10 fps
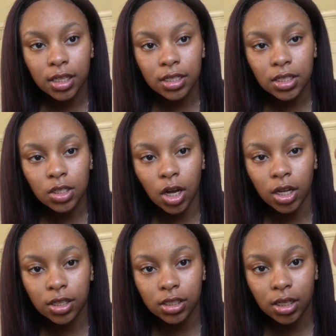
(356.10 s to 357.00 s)
This is
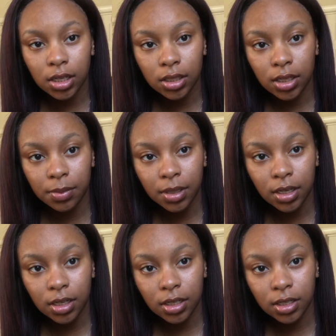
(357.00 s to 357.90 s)
all the shedding that I'm
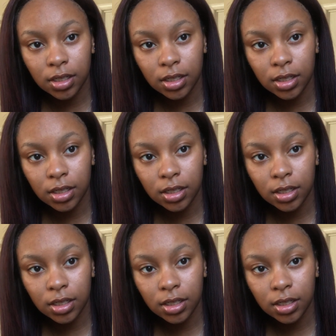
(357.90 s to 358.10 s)
getting.